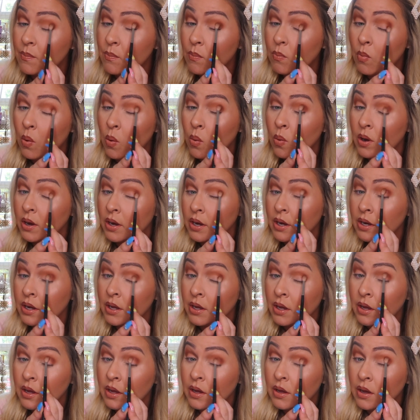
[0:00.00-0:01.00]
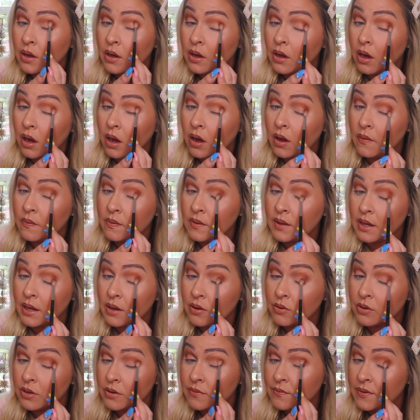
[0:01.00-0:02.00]
more on the
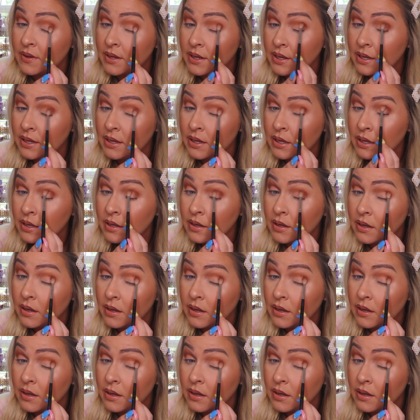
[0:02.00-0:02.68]
outer V,